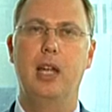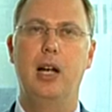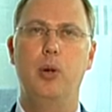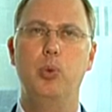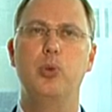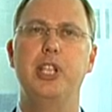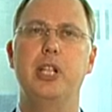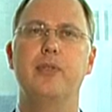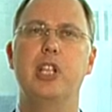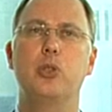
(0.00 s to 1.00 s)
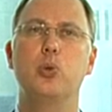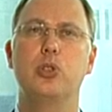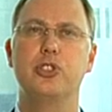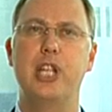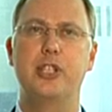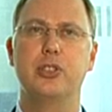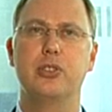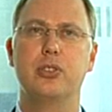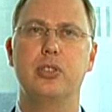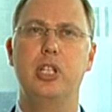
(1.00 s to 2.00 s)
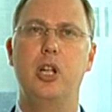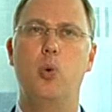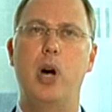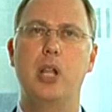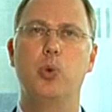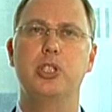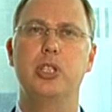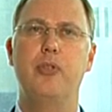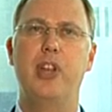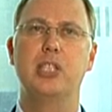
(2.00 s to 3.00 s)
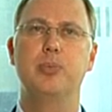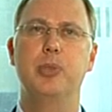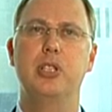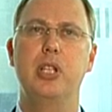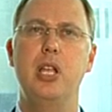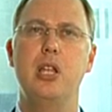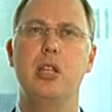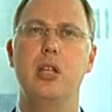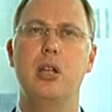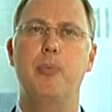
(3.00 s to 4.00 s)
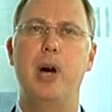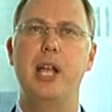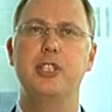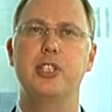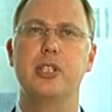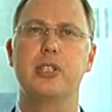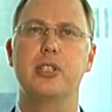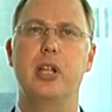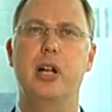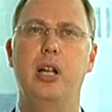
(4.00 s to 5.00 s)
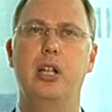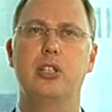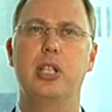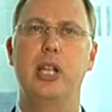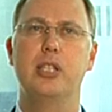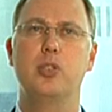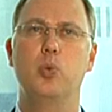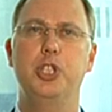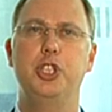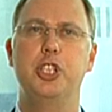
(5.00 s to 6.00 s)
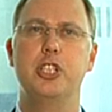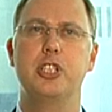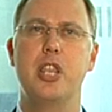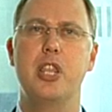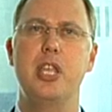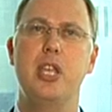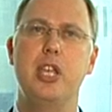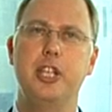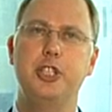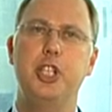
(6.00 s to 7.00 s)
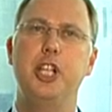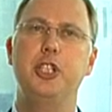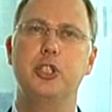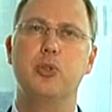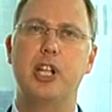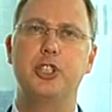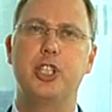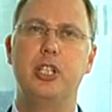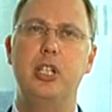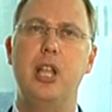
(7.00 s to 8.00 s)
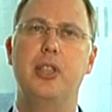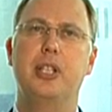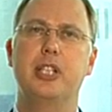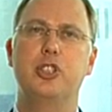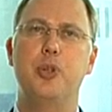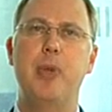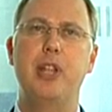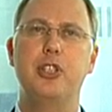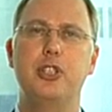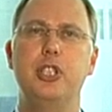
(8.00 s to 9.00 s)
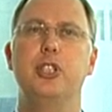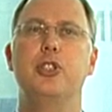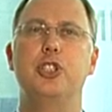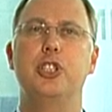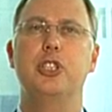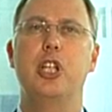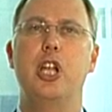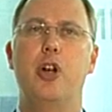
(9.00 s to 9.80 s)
We already have done 2 transactions. One was an investment in MySex RTS, which is the exchange in Russia that has tremendous synergies